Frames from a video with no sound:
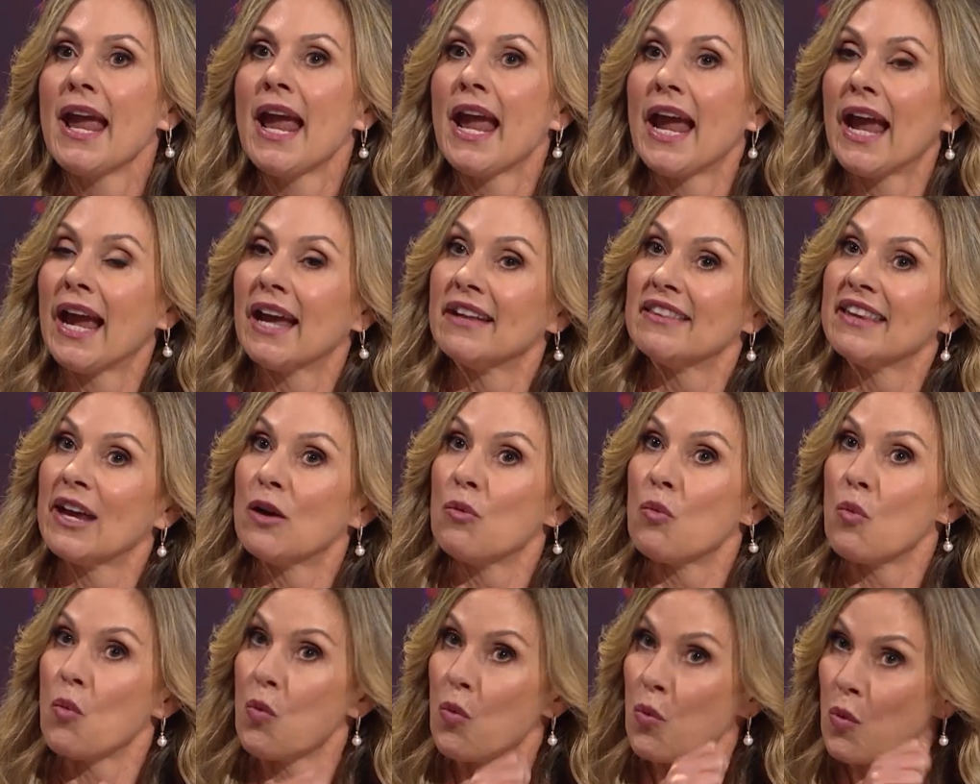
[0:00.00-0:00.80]
and that
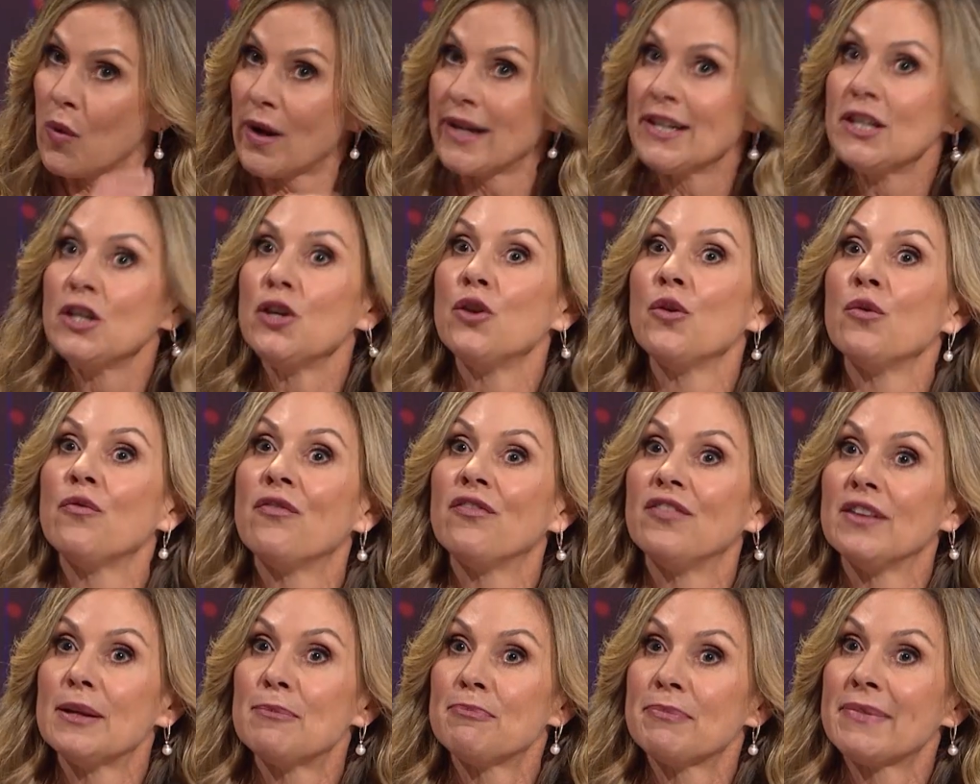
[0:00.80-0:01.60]
when you
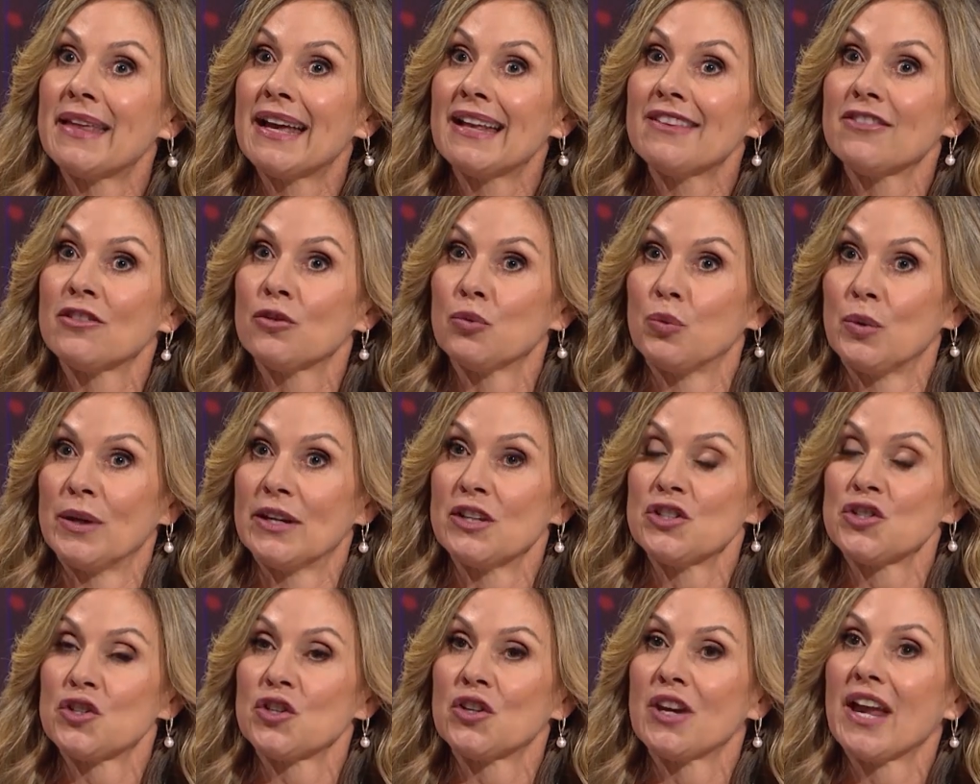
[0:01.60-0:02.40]
flip that
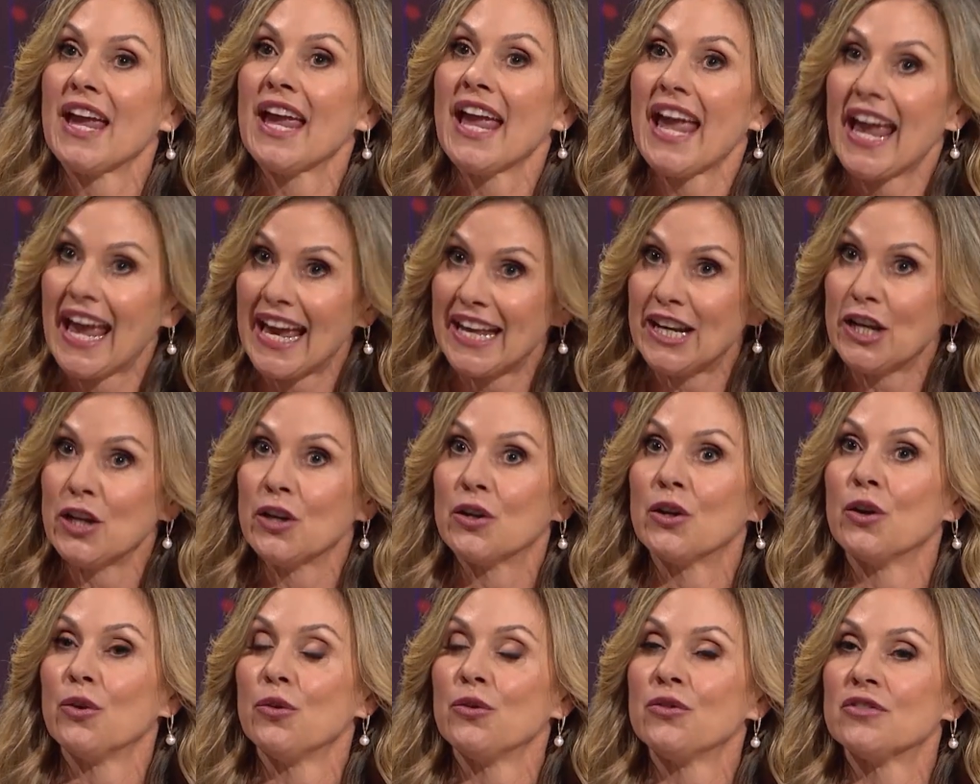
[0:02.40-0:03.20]
switch and it
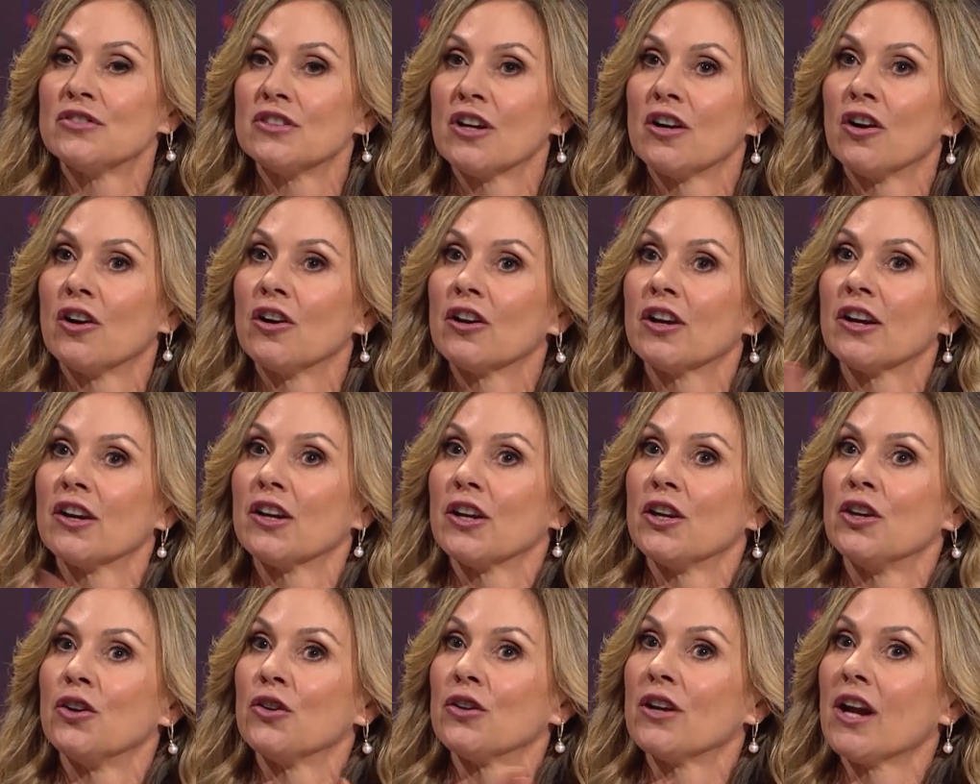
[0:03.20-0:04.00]
goes dark,
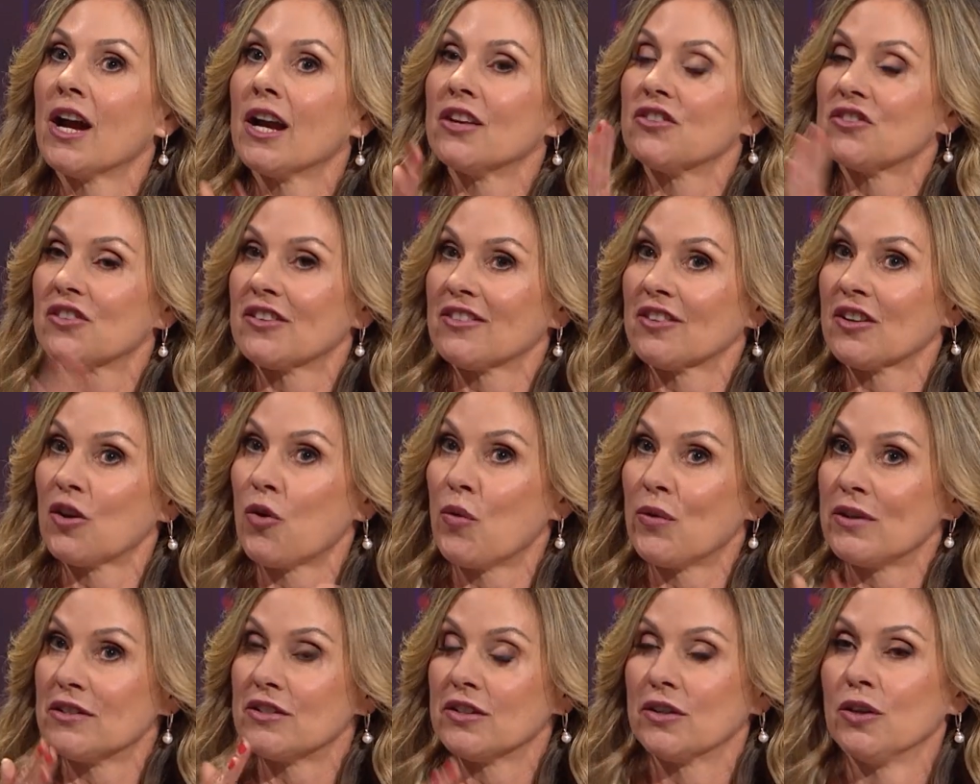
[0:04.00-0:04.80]
you're not just
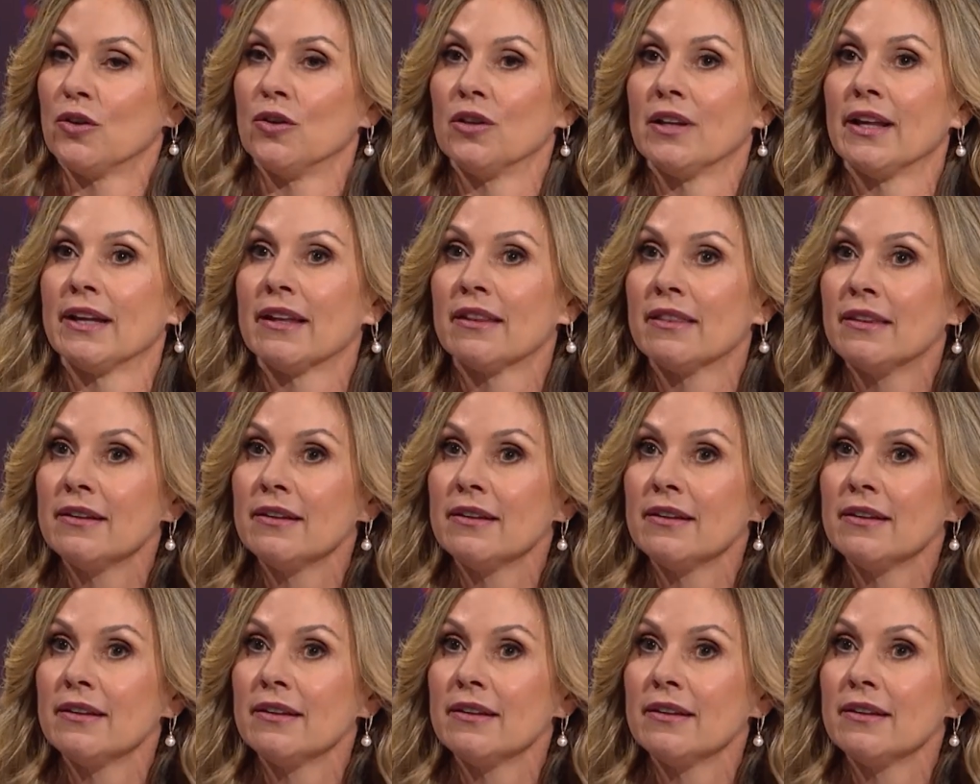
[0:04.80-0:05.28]
going to go like